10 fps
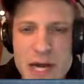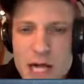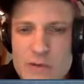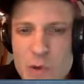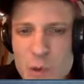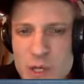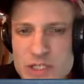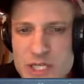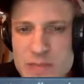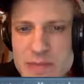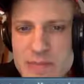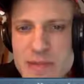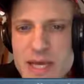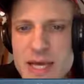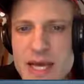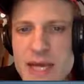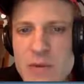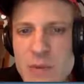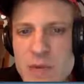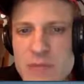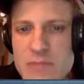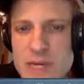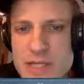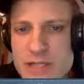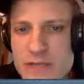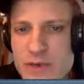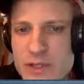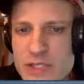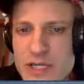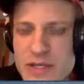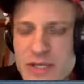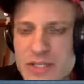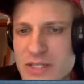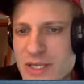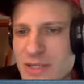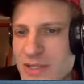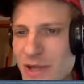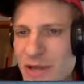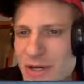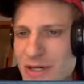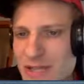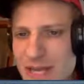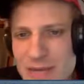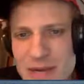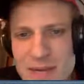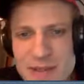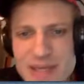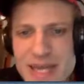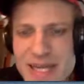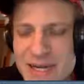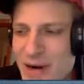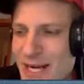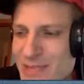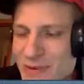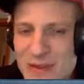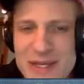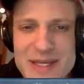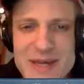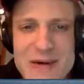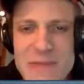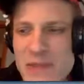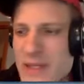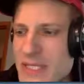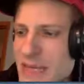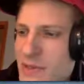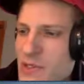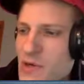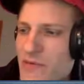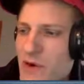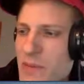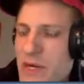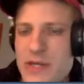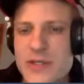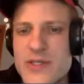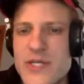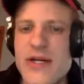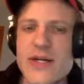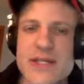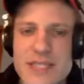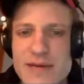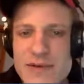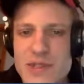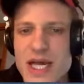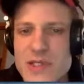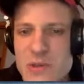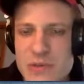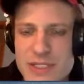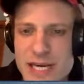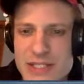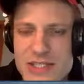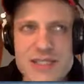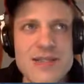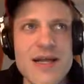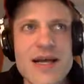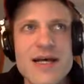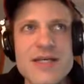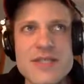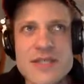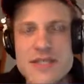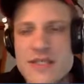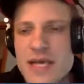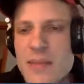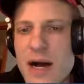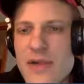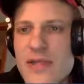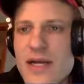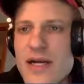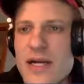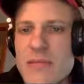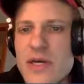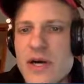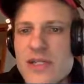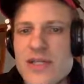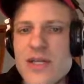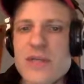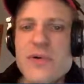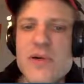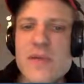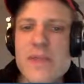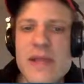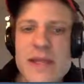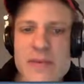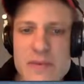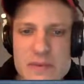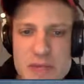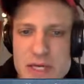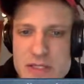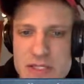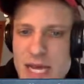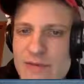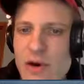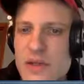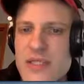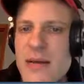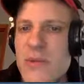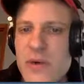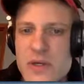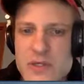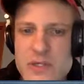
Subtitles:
I'll have a Warship in play and one Burnt-in Forge Tender that just does nothing all game. But they can't interact with it, you know? And the same is true for a Mirror Crusader. I like to have those guys with protection and just to sit them out there and be unkillable and, like, just have all the time in the world